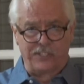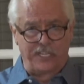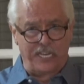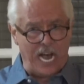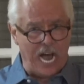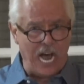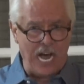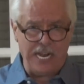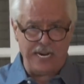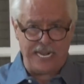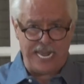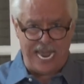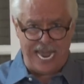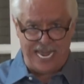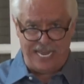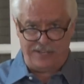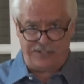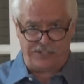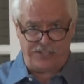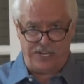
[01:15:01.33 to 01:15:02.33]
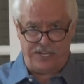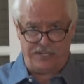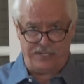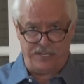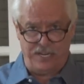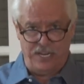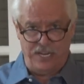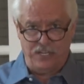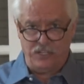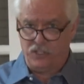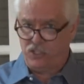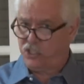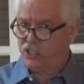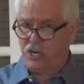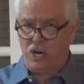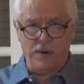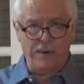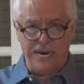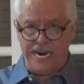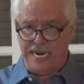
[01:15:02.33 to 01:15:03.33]
God has it,
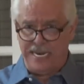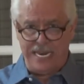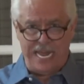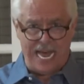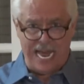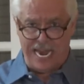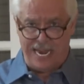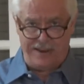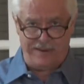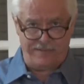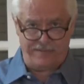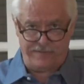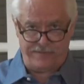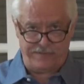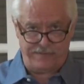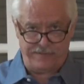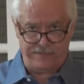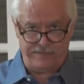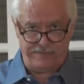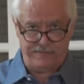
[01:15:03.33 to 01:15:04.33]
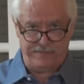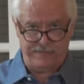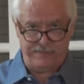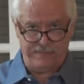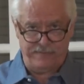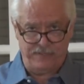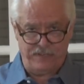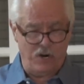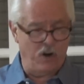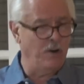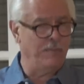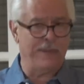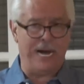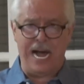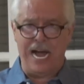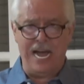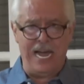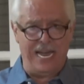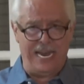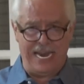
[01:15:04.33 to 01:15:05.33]
Zoe life. Oh
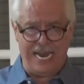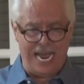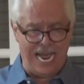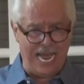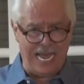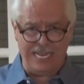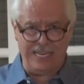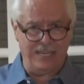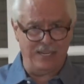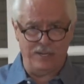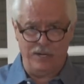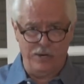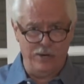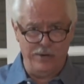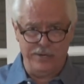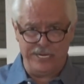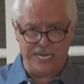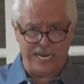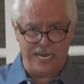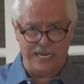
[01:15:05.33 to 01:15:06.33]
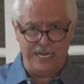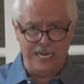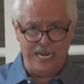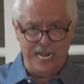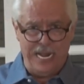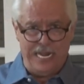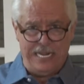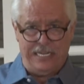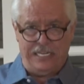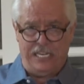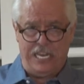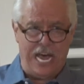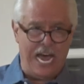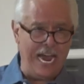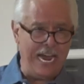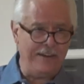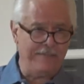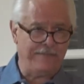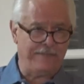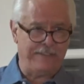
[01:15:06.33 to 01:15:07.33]
my, hallelujah.
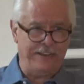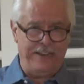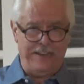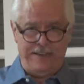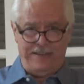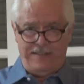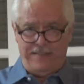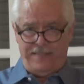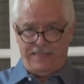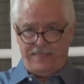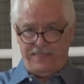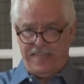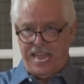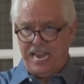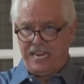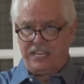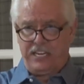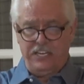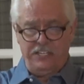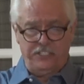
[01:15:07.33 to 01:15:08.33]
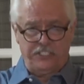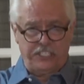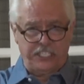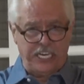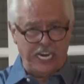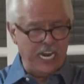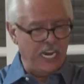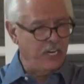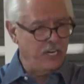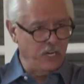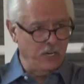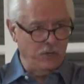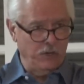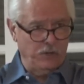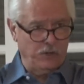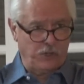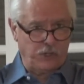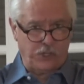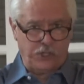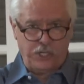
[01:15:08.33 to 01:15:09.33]
Life that
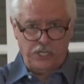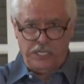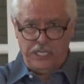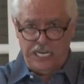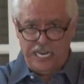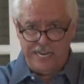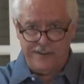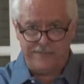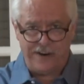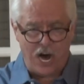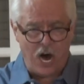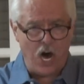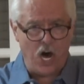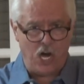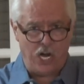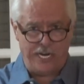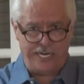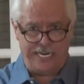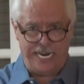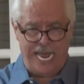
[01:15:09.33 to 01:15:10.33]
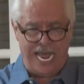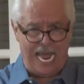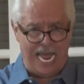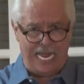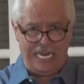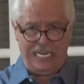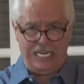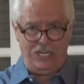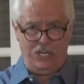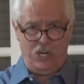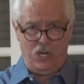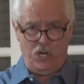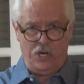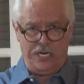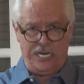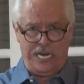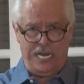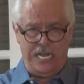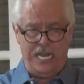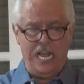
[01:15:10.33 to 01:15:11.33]
continues to live on.
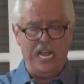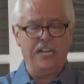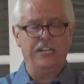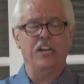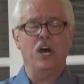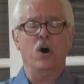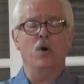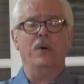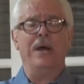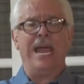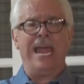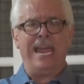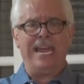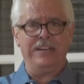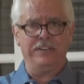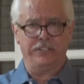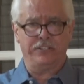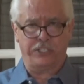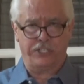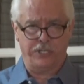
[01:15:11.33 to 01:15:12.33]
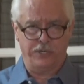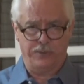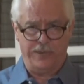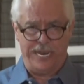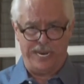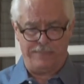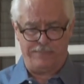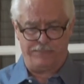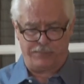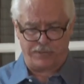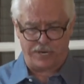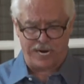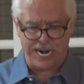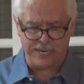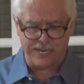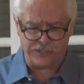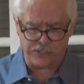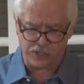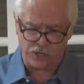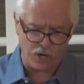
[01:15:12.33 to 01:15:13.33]
Hallelujah. No end to it.
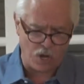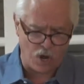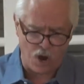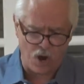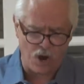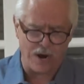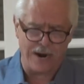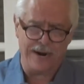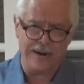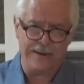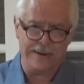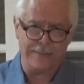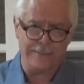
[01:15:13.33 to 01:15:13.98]
Praise the Lord.